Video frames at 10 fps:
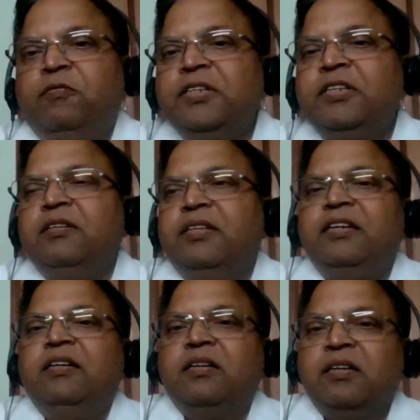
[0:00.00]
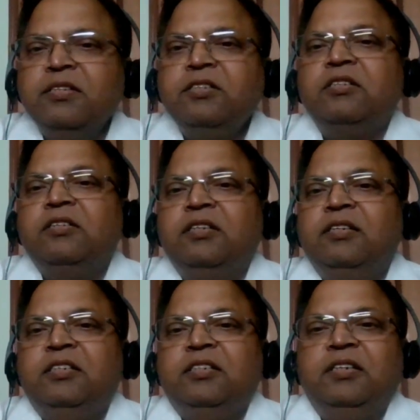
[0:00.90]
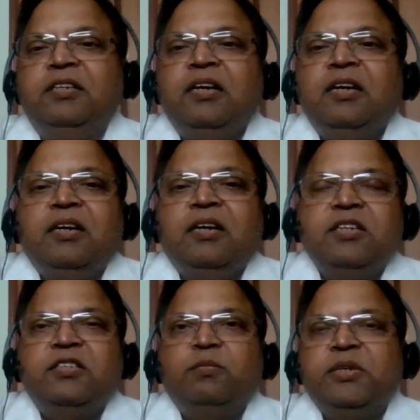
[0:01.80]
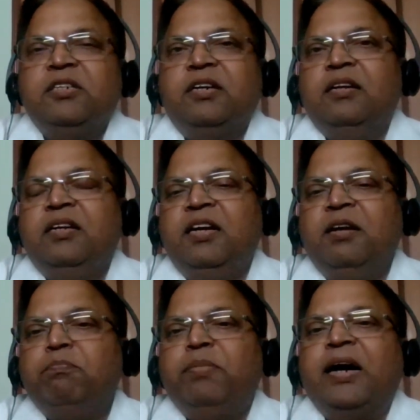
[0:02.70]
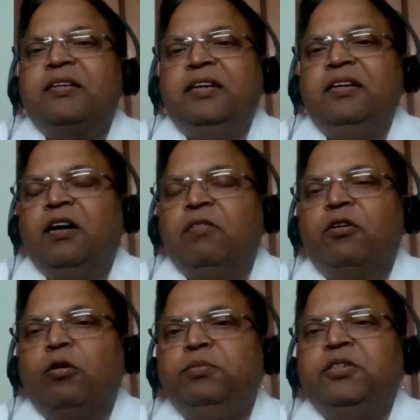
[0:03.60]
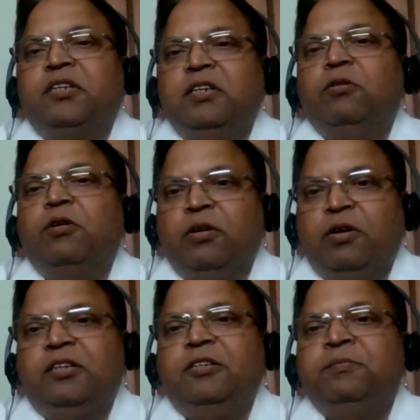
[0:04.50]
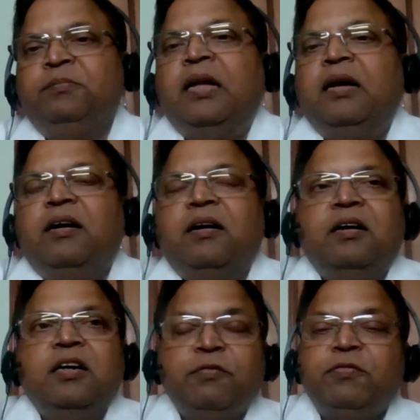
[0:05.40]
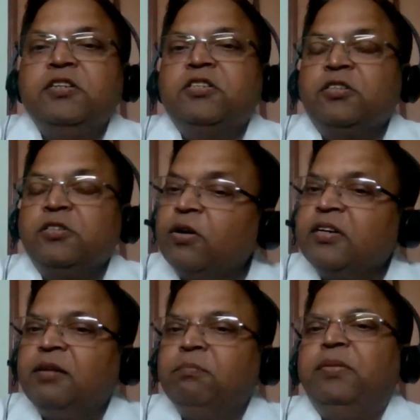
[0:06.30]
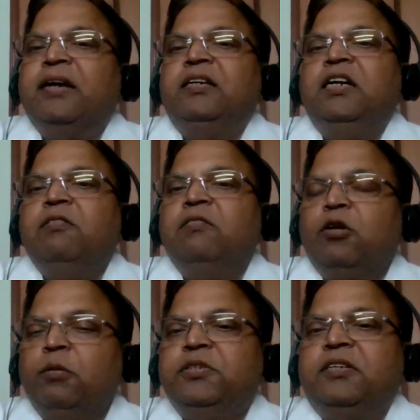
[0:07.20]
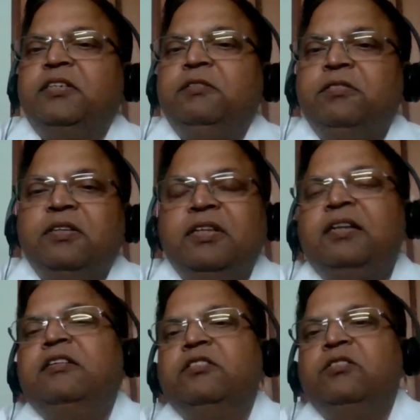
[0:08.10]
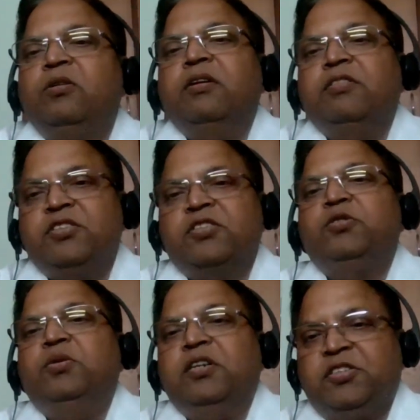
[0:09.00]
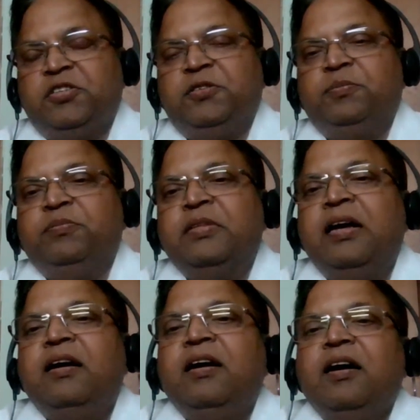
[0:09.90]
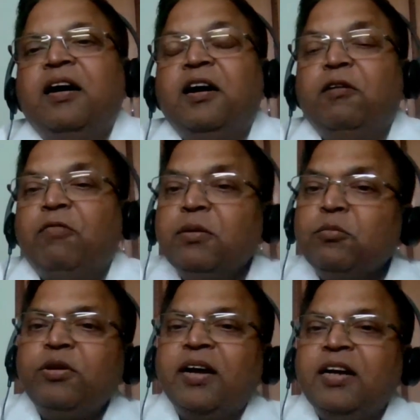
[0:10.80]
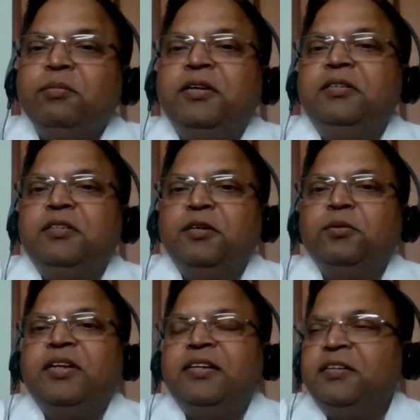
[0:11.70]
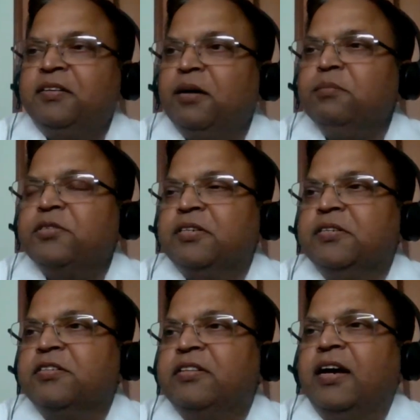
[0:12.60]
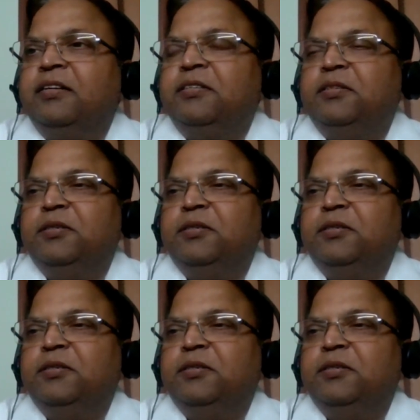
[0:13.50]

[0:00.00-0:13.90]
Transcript: whether that uncertainty is basically impacting our objective or not. If it is not impacting our objective, then it is not a risk to us. One more element, that it comes is that